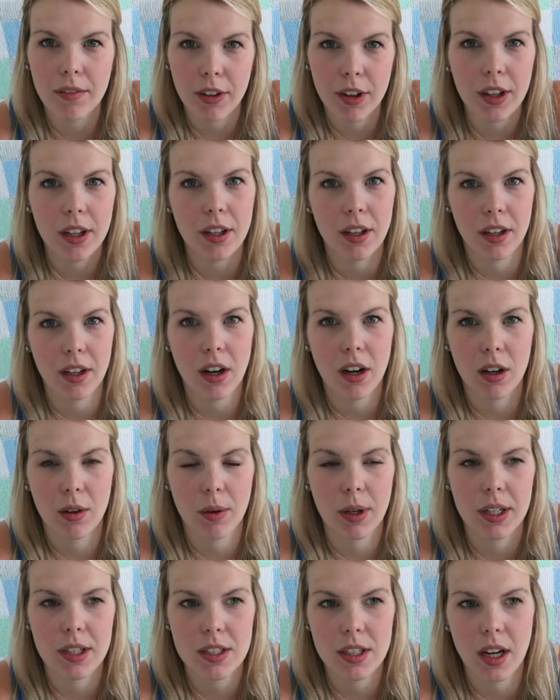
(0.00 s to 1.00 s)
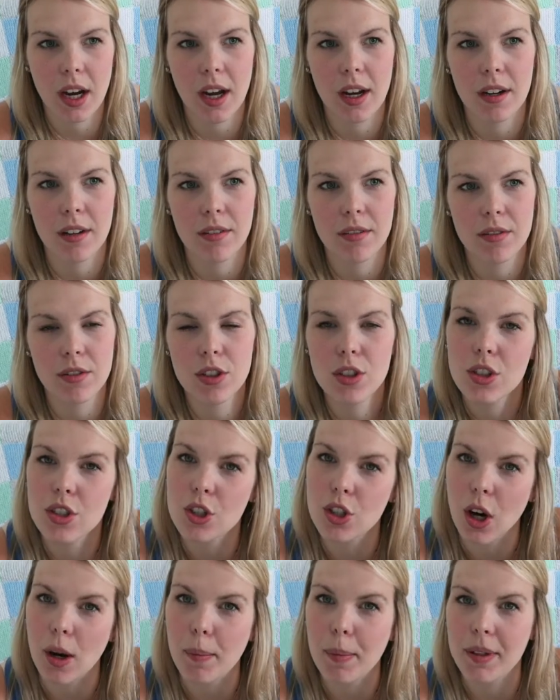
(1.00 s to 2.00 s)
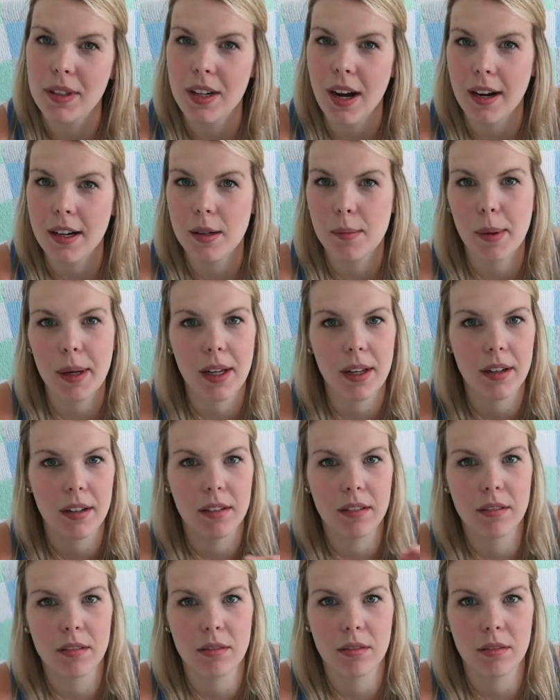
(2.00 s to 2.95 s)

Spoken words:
for their heart rate to kind of just drop a tiny bit